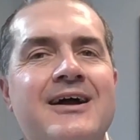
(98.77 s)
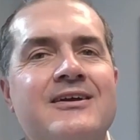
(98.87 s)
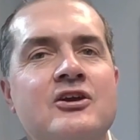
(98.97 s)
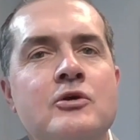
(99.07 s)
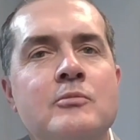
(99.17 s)

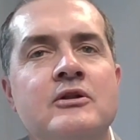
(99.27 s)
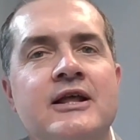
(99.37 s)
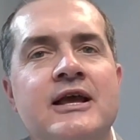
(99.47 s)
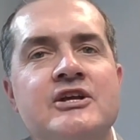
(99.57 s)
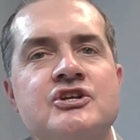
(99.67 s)

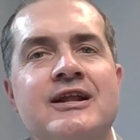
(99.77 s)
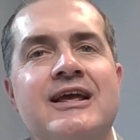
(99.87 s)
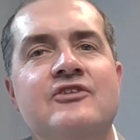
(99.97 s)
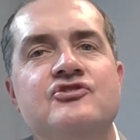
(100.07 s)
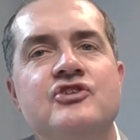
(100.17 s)

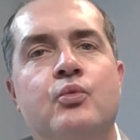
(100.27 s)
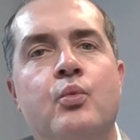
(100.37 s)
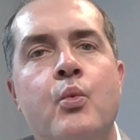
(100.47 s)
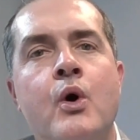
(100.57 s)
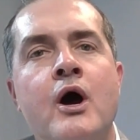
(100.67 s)
Accumulation is just
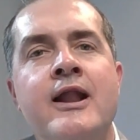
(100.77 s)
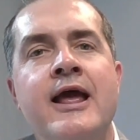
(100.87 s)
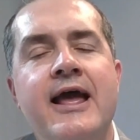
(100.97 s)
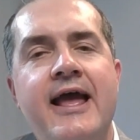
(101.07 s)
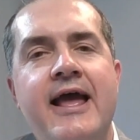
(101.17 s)

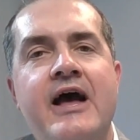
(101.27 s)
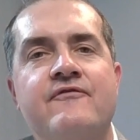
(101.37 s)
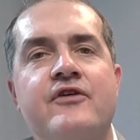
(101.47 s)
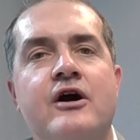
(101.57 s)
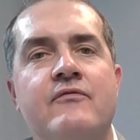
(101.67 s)
one
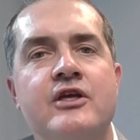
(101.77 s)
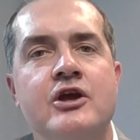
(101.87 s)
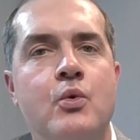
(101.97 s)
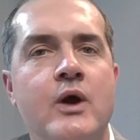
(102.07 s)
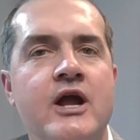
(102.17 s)
half of
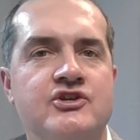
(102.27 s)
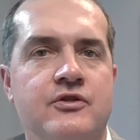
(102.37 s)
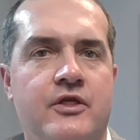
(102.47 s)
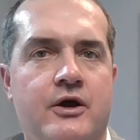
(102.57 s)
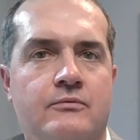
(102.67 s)
the
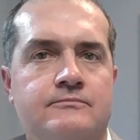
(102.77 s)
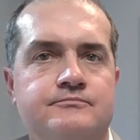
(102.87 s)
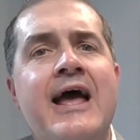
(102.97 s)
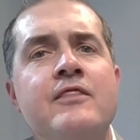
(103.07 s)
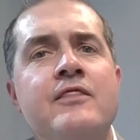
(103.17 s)
equation, though.
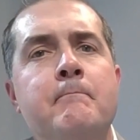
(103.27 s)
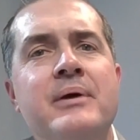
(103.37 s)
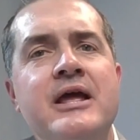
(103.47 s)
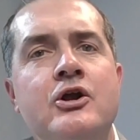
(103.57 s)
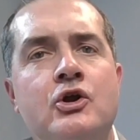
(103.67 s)
And the
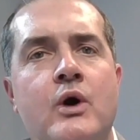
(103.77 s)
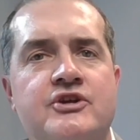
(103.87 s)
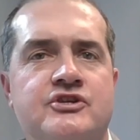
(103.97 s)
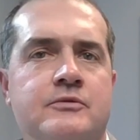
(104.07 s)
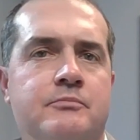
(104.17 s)
bigger
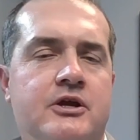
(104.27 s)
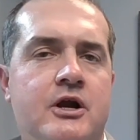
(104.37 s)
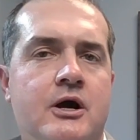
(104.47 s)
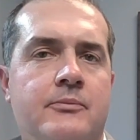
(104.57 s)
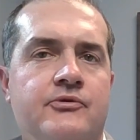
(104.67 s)
question
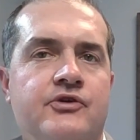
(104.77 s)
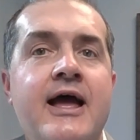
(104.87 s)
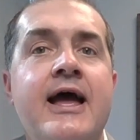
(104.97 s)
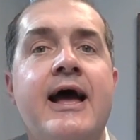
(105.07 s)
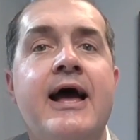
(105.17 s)
becomes,
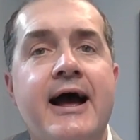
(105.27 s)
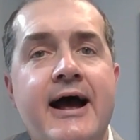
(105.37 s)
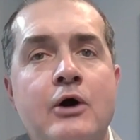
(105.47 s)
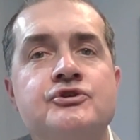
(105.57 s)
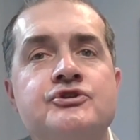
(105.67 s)

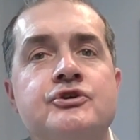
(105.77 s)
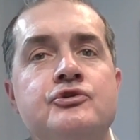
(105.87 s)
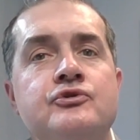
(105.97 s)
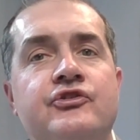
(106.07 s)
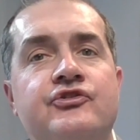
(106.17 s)
how
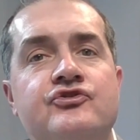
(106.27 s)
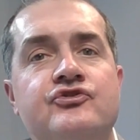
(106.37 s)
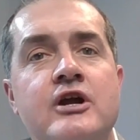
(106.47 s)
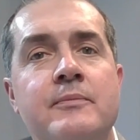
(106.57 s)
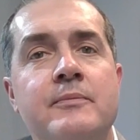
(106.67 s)
should you
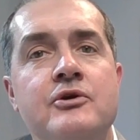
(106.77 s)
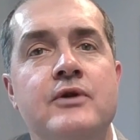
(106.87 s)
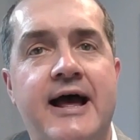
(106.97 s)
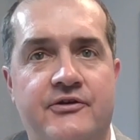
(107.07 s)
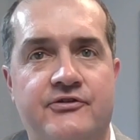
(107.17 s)

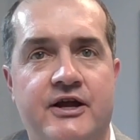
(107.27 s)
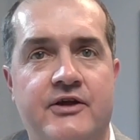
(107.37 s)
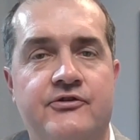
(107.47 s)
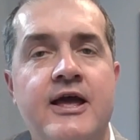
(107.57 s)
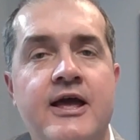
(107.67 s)
distribute
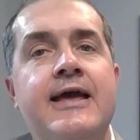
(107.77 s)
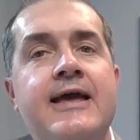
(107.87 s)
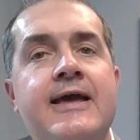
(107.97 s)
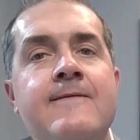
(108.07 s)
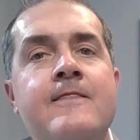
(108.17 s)
assets
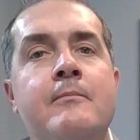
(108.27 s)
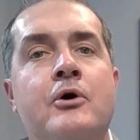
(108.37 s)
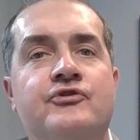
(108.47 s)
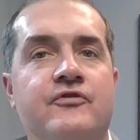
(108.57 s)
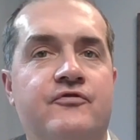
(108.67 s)
in the
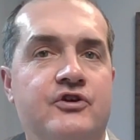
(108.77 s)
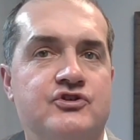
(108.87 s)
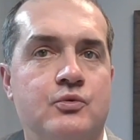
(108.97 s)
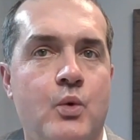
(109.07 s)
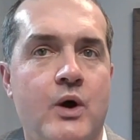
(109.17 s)
most
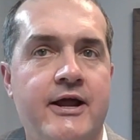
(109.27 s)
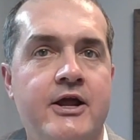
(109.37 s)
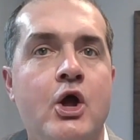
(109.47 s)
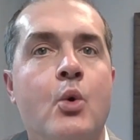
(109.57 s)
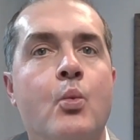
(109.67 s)
efficient
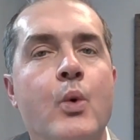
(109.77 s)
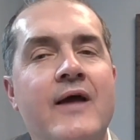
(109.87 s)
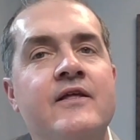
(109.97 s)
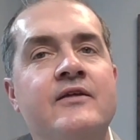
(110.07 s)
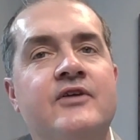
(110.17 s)
way
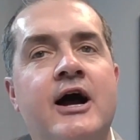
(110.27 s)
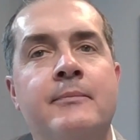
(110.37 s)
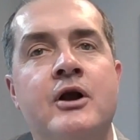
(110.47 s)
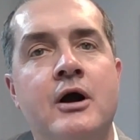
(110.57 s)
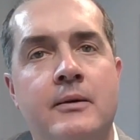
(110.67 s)
when the
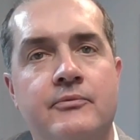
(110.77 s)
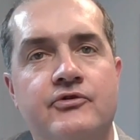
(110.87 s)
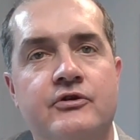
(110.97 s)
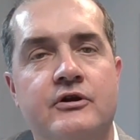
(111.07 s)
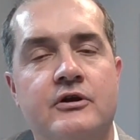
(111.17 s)
time
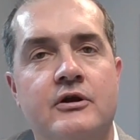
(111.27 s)
comes?